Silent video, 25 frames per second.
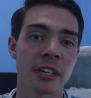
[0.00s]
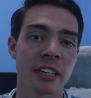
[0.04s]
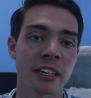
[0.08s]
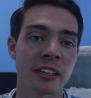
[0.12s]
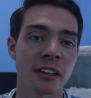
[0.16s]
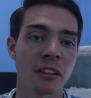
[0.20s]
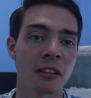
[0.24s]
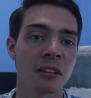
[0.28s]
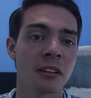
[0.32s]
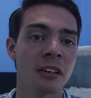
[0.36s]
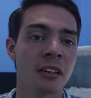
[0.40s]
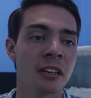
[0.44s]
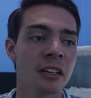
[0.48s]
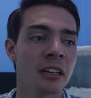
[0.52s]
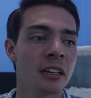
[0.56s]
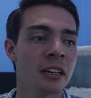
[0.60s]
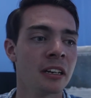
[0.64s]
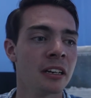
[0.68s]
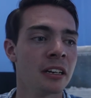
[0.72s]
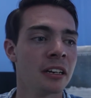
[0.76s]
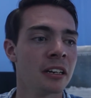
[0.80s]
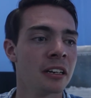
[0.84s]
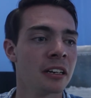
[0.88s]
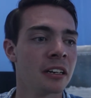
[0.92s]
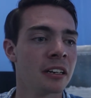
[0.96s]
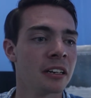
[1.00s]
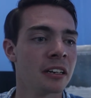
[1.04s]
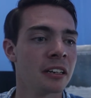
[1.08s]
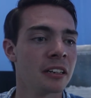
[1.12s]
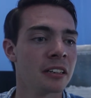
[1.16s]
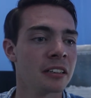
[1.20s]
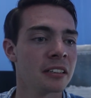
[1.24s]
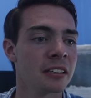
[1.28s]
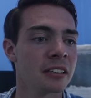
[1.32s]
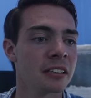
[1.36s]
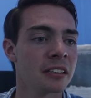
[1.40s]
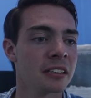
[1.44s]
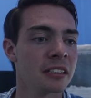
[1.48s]
hill.
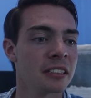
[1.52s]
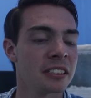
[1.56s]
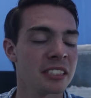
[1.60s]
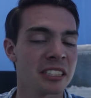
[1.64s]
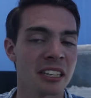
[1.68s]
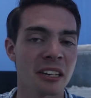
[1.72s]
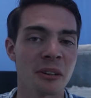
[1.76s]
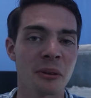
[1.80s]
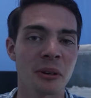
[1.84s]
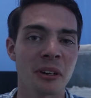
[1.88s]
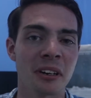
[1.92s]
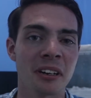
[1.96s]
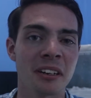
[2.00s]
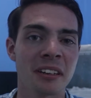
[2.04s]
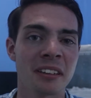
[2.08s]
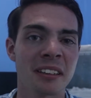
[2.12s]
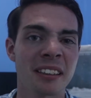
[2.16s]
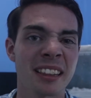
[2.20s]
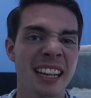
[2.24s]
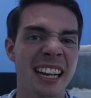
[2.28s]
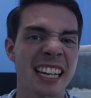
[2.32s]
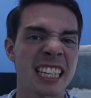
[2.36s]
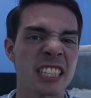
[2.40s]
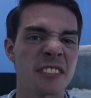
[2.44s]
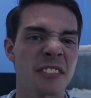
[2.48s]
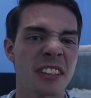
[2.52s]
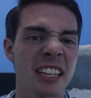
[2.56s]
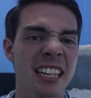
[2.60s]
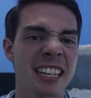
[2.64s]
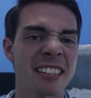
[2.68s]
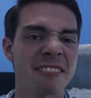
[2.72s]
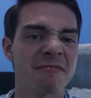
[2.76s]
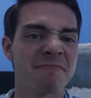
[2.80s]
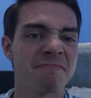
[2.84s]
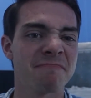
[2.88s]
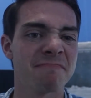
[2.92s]
So, uh, thanks for that.